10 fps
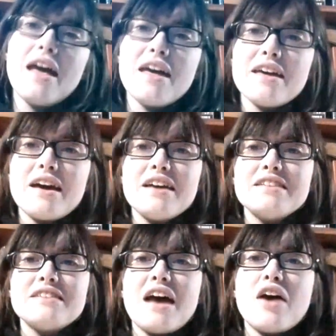And
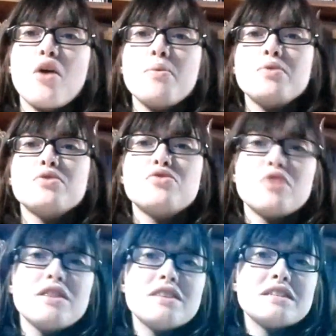guys, I hope you
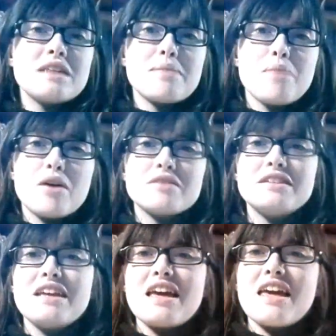enjoyed this
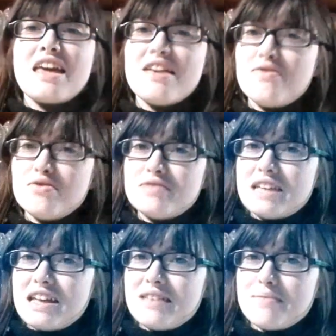unboxing. If you
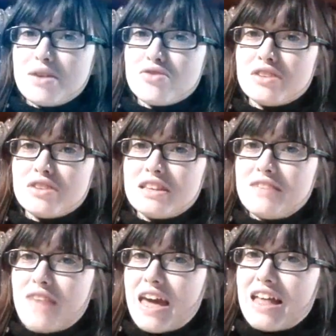did, make sure to
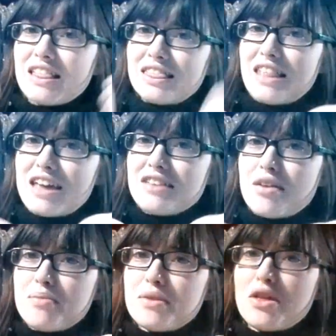leave a like
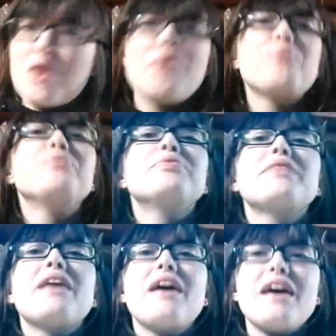down below.
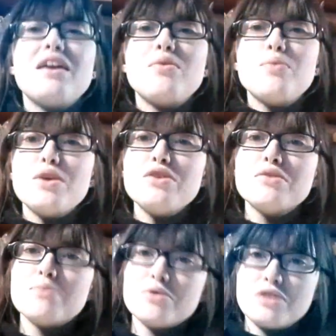And while
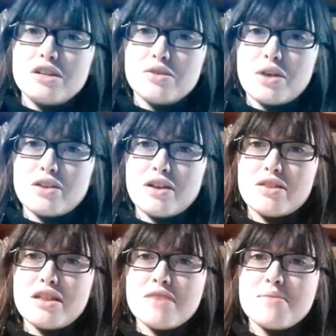you're moseying around
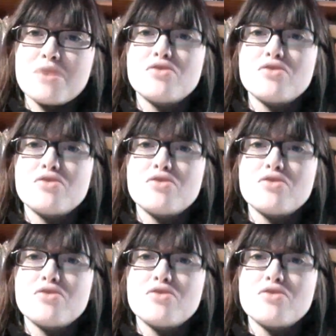down there, make